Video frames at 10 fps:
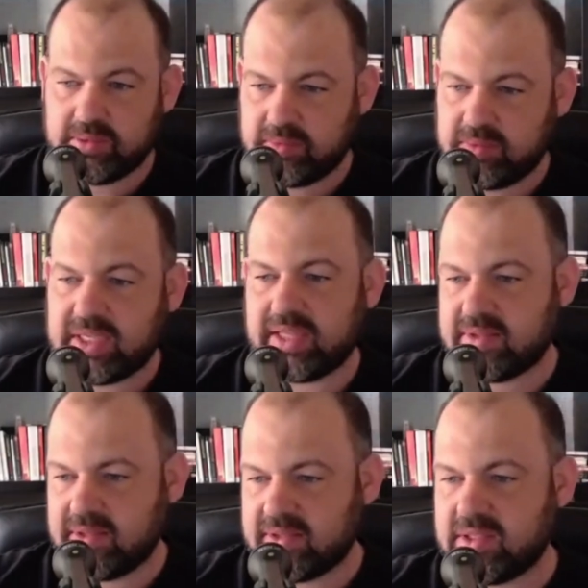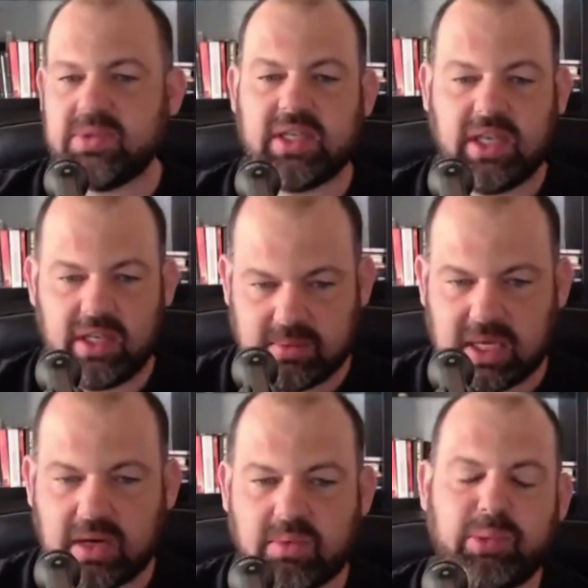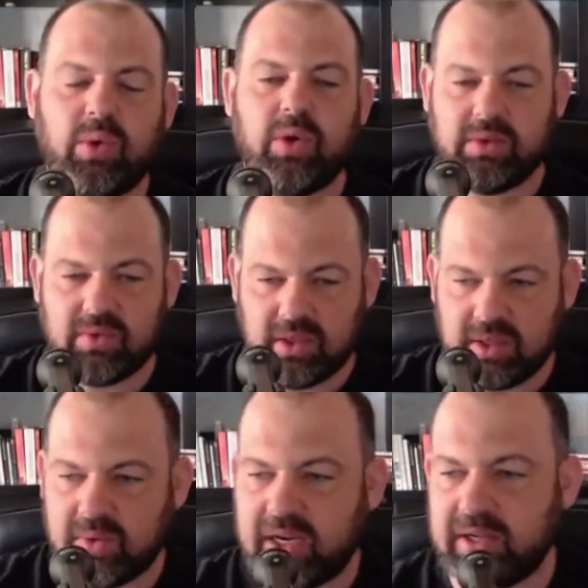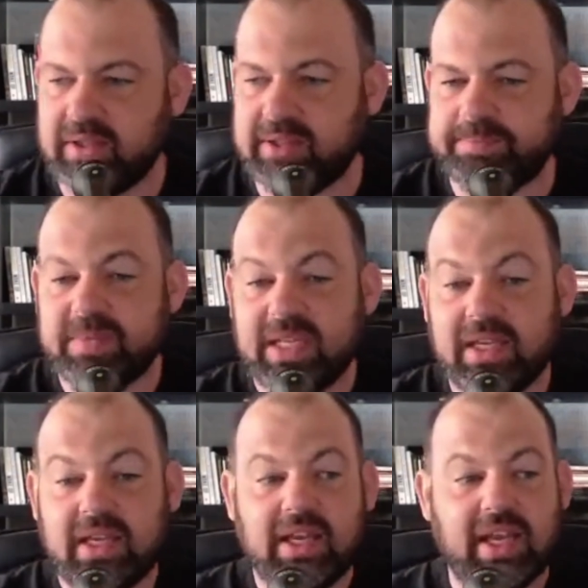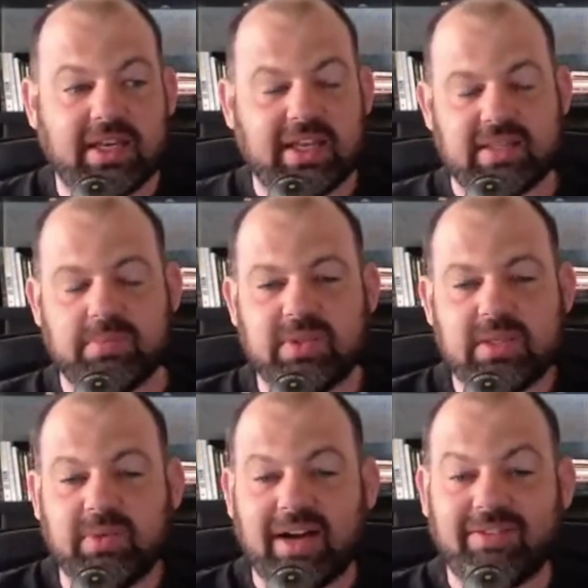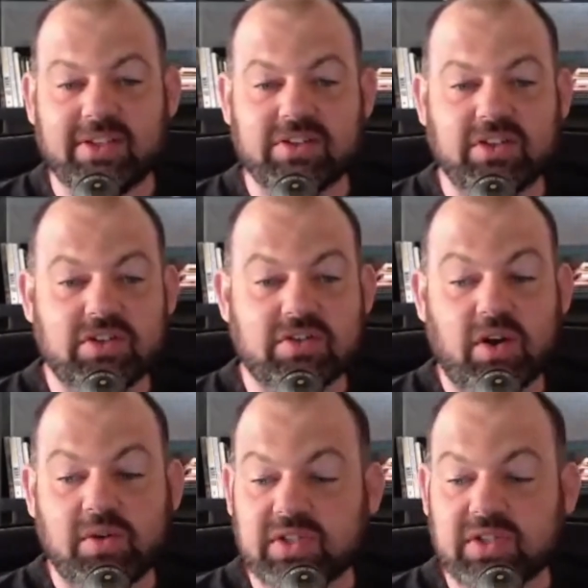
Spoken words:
job, get the systems in, get it reporting really well and get some governance and